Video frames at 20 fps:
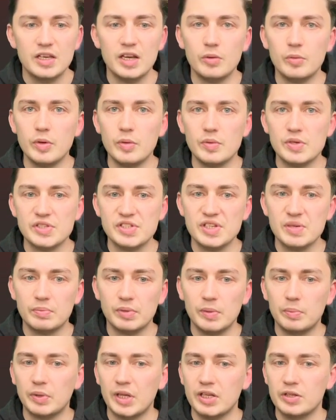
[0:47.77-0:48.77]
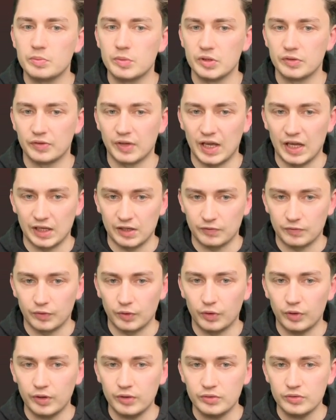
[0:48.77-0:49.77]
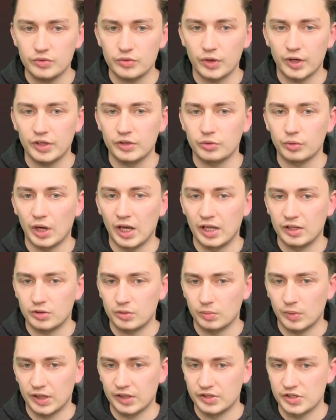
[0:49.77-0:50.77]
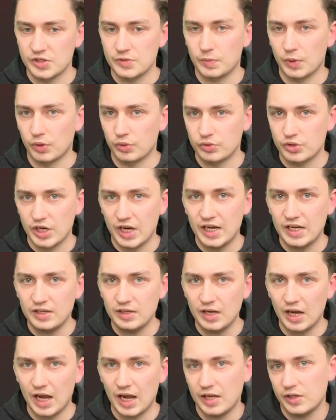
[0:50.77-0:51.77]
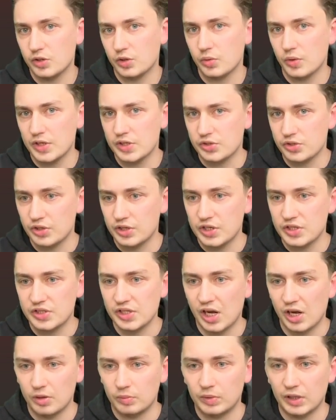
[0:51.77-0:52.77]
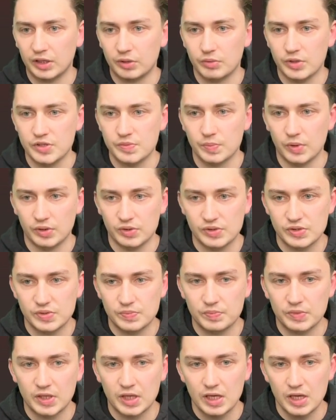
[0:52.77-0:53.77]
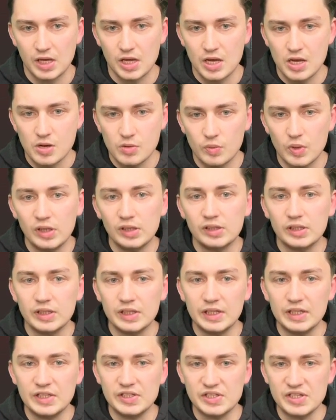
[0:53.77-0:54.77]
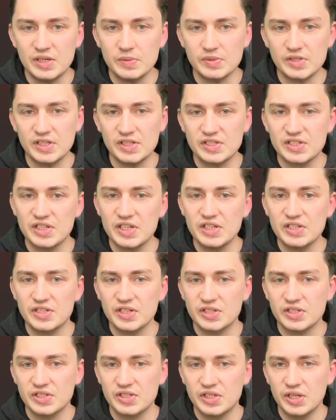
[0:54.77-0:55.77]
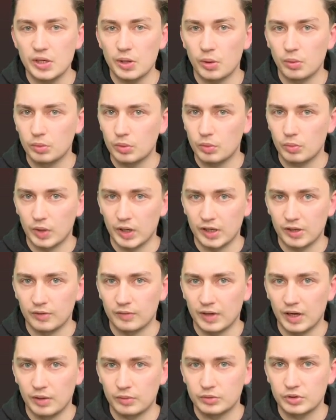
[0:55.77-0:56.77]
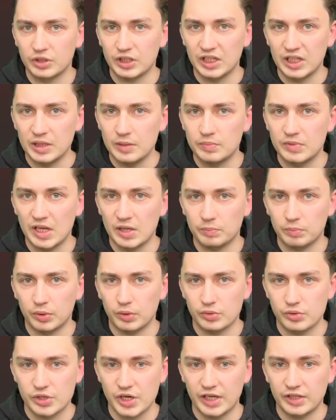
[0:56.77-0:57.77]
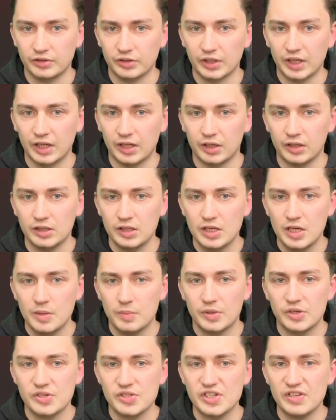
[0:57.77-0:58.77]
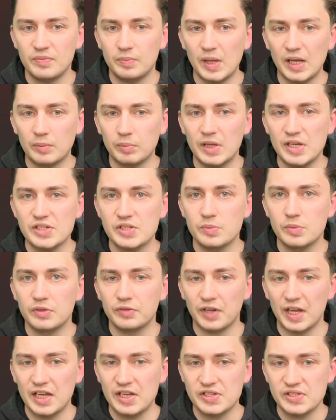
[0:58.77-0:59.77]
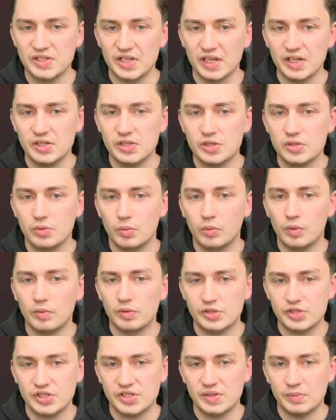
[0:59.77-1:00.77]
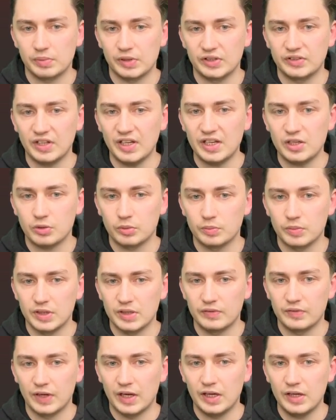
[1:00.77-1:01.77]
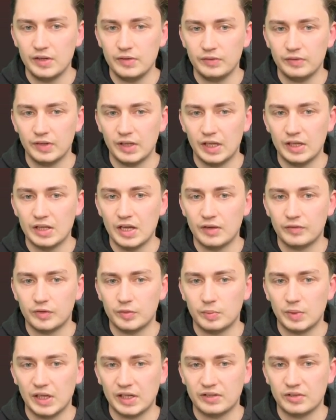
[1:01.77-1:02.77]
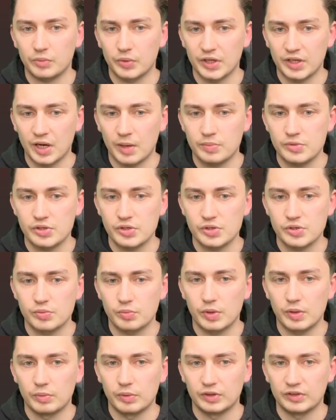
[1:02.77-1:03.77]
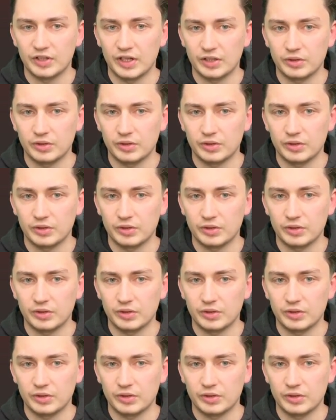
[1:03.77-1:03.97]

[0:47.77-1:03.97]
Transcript: Now we will simply play the move a4, trying to undermine this pawn chain, and the question is how black responds. Well, it seems that c6 is the only way of how to keep that pawn chain together, because if black plays the move a6, we will just simply take on b5, and after black recaptures, we will